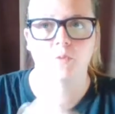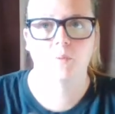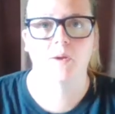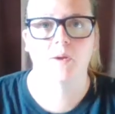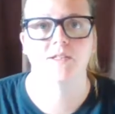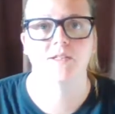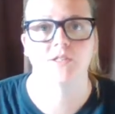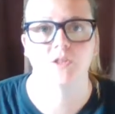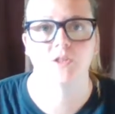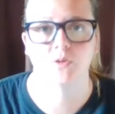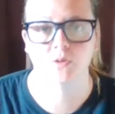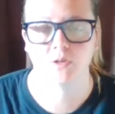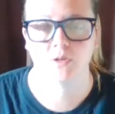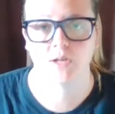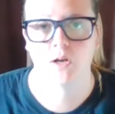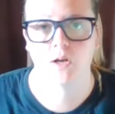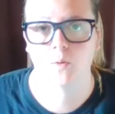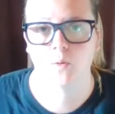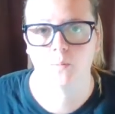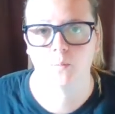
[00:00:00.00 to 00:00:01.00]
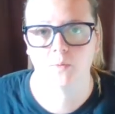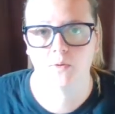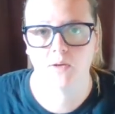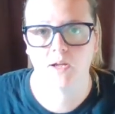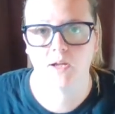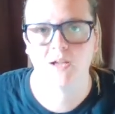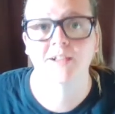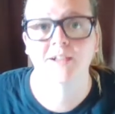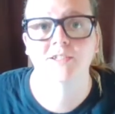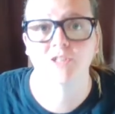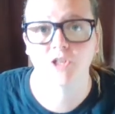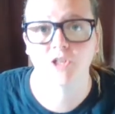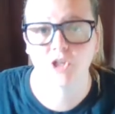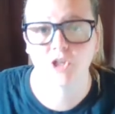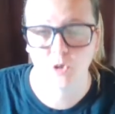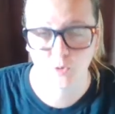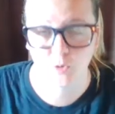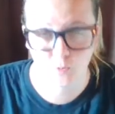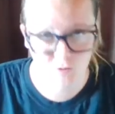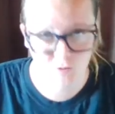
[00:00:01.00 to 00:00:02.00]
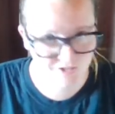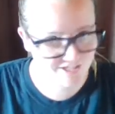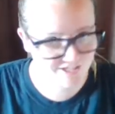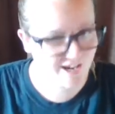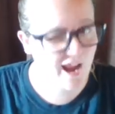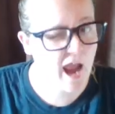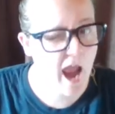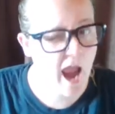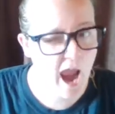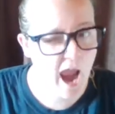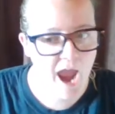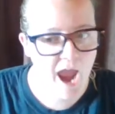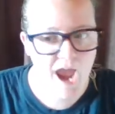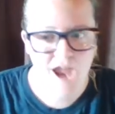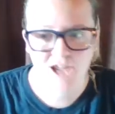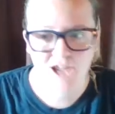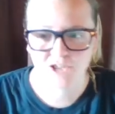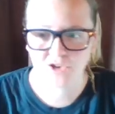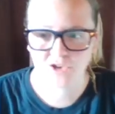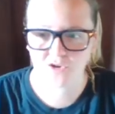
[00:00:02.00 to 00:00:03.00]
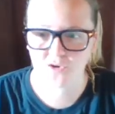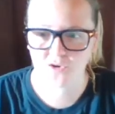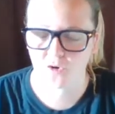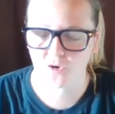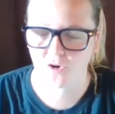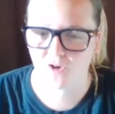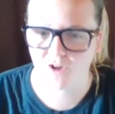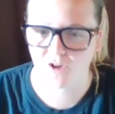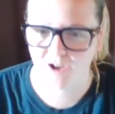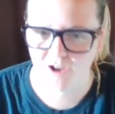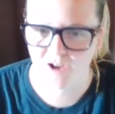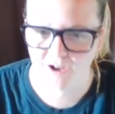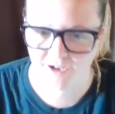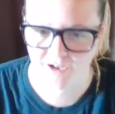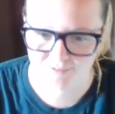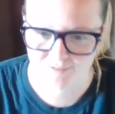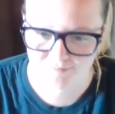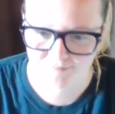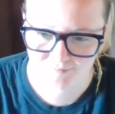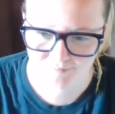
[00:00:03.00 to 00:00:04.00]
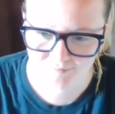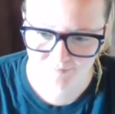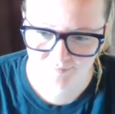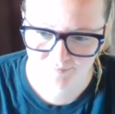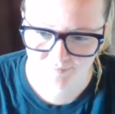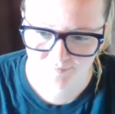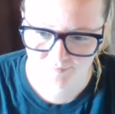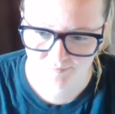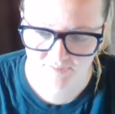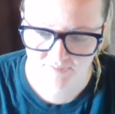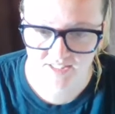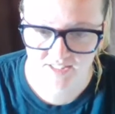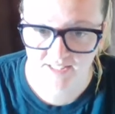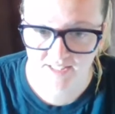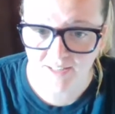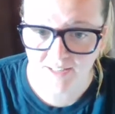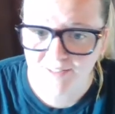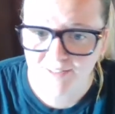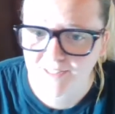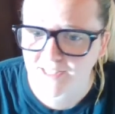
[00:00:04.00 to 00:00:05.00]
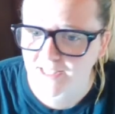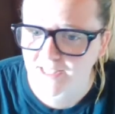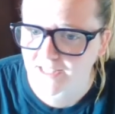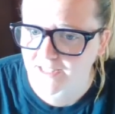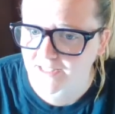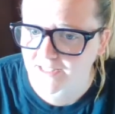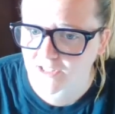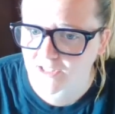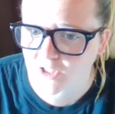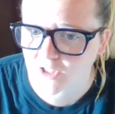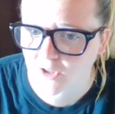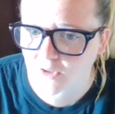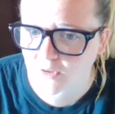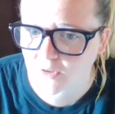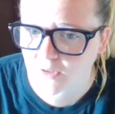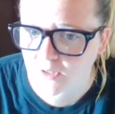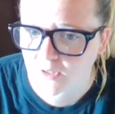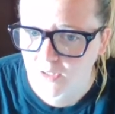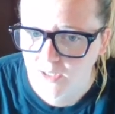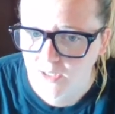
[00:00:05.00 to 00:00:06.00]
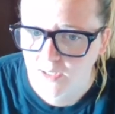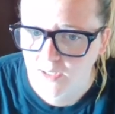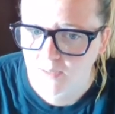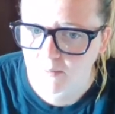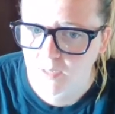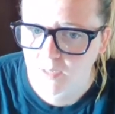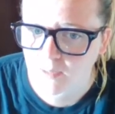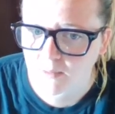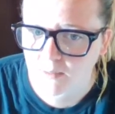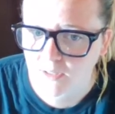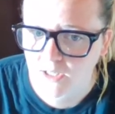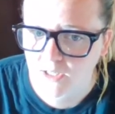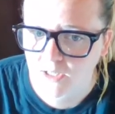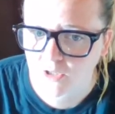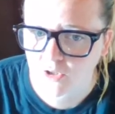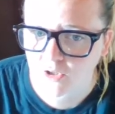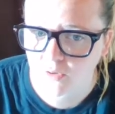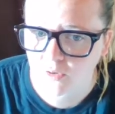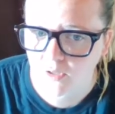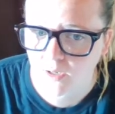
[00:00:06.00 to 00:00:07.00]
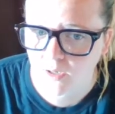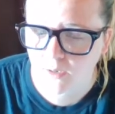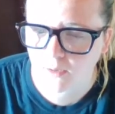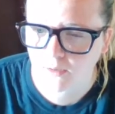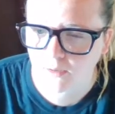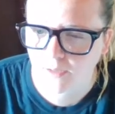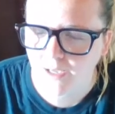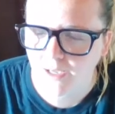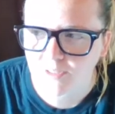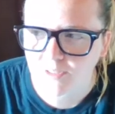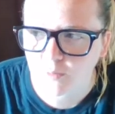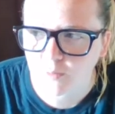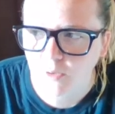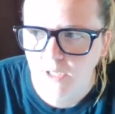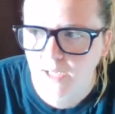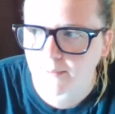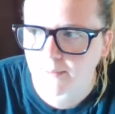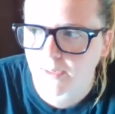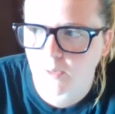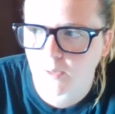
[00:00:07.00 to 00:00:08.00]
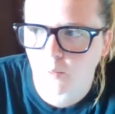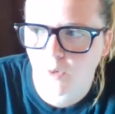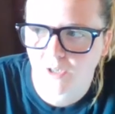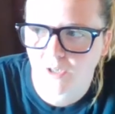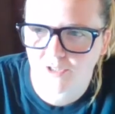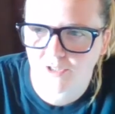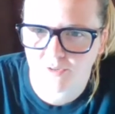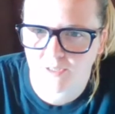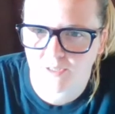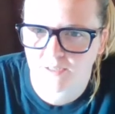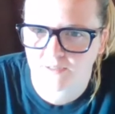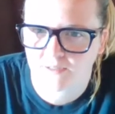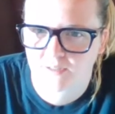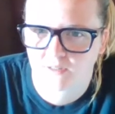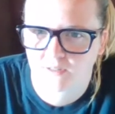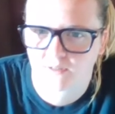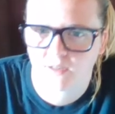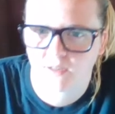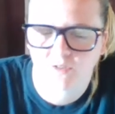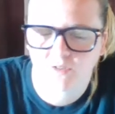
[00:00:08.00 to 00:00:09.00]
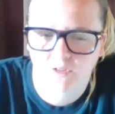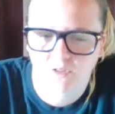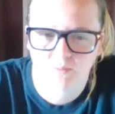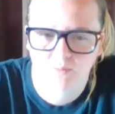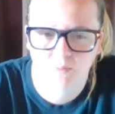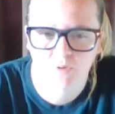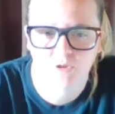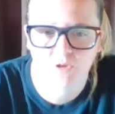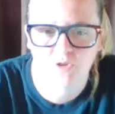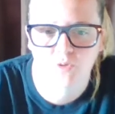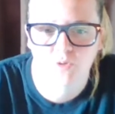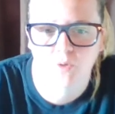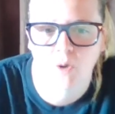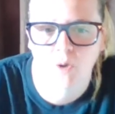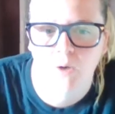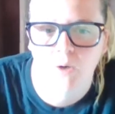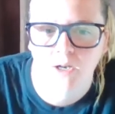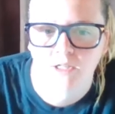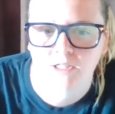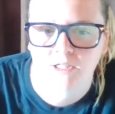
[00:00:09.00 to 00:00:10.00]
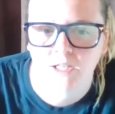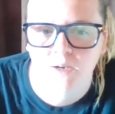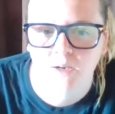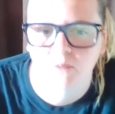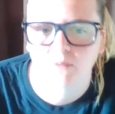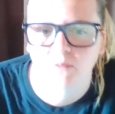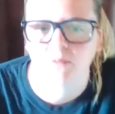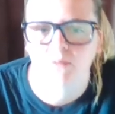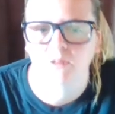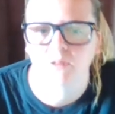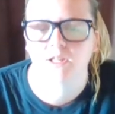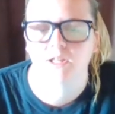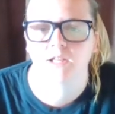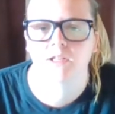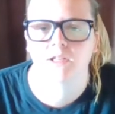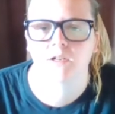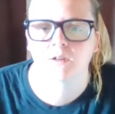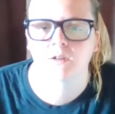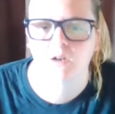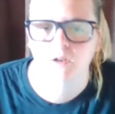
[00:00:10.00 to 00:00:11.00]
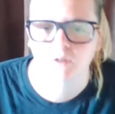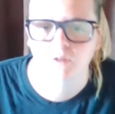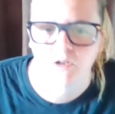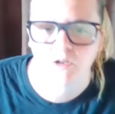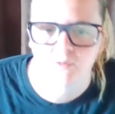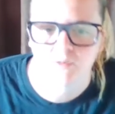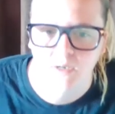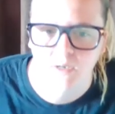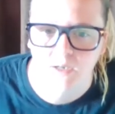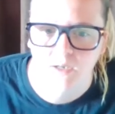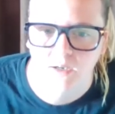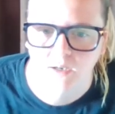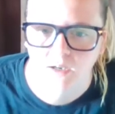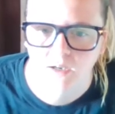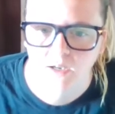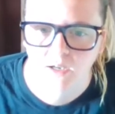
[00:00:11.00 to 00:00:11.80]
ways that you can help execute your death scene, so maybe they could do it. And the last one came out in, what, 2011, because I'm pretty sure I watched that like that year I graduated.